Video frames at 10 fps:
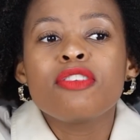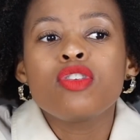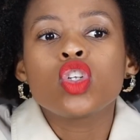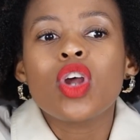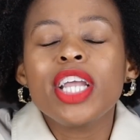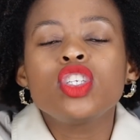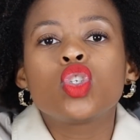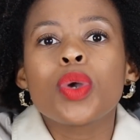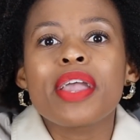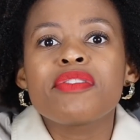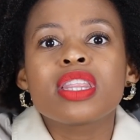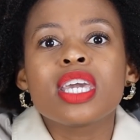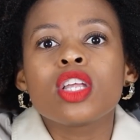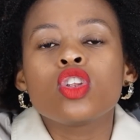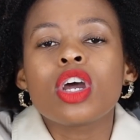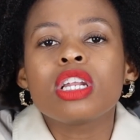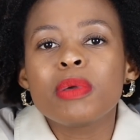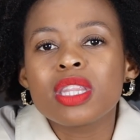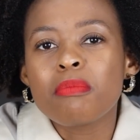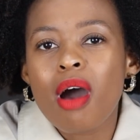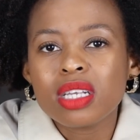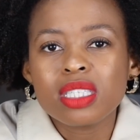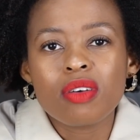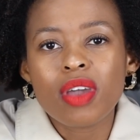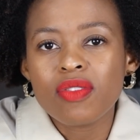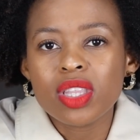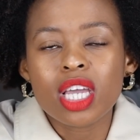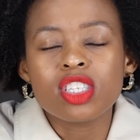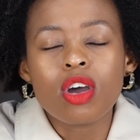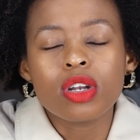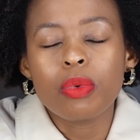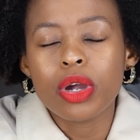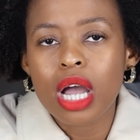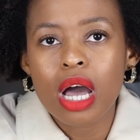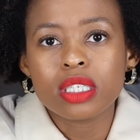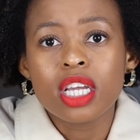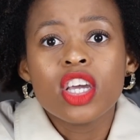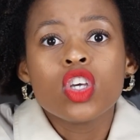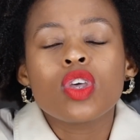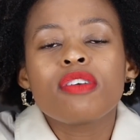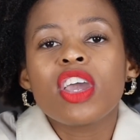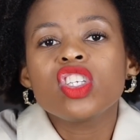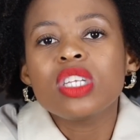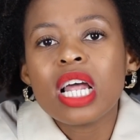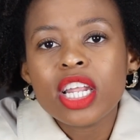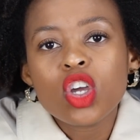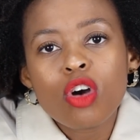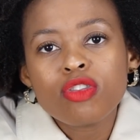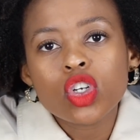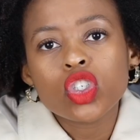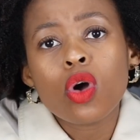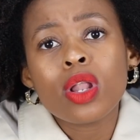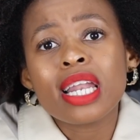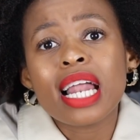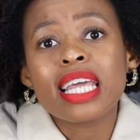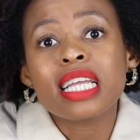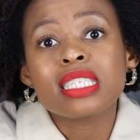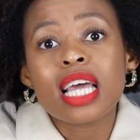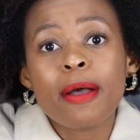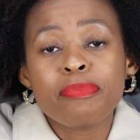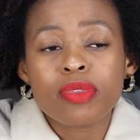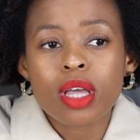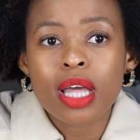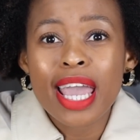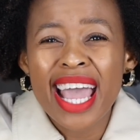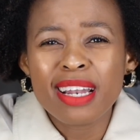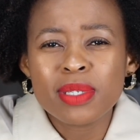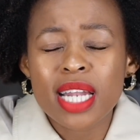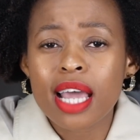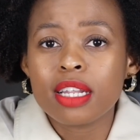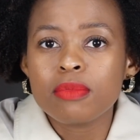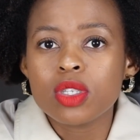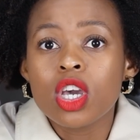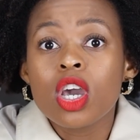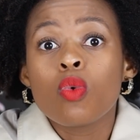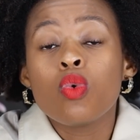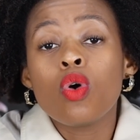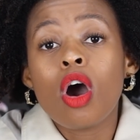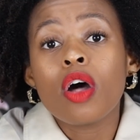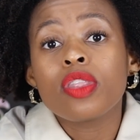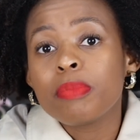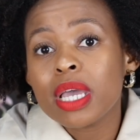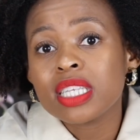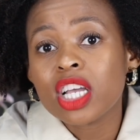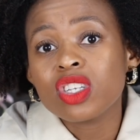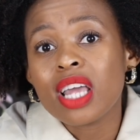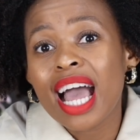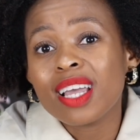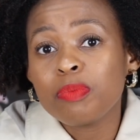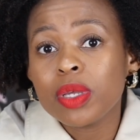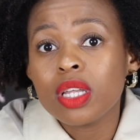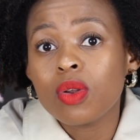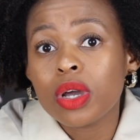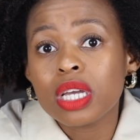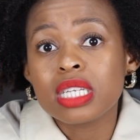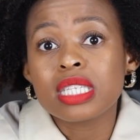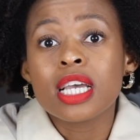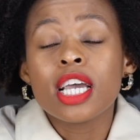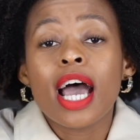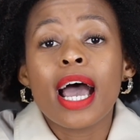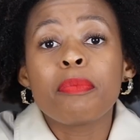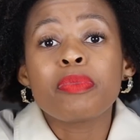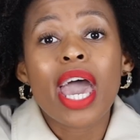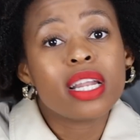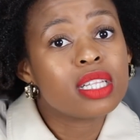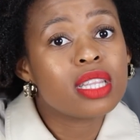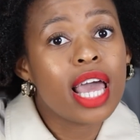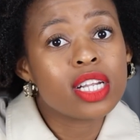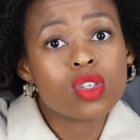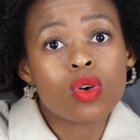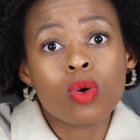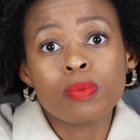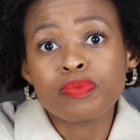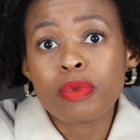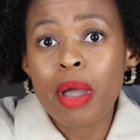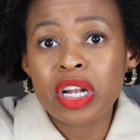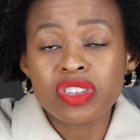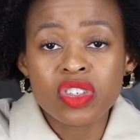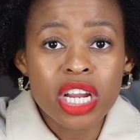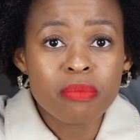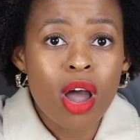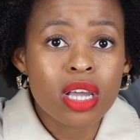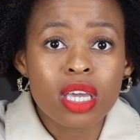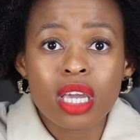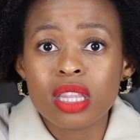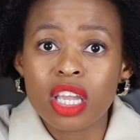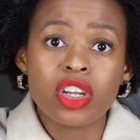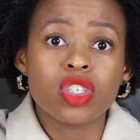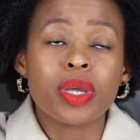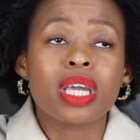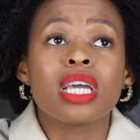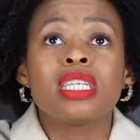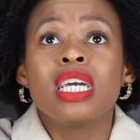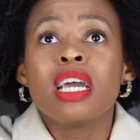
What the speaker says: if you're trying to do everything and you're trying to be the master of everything, it's not going to work out. So eventually I let go of control and I let Adams and Adams, who are the best actually IP lawyers, handle that. So my trademarking, they're doing it.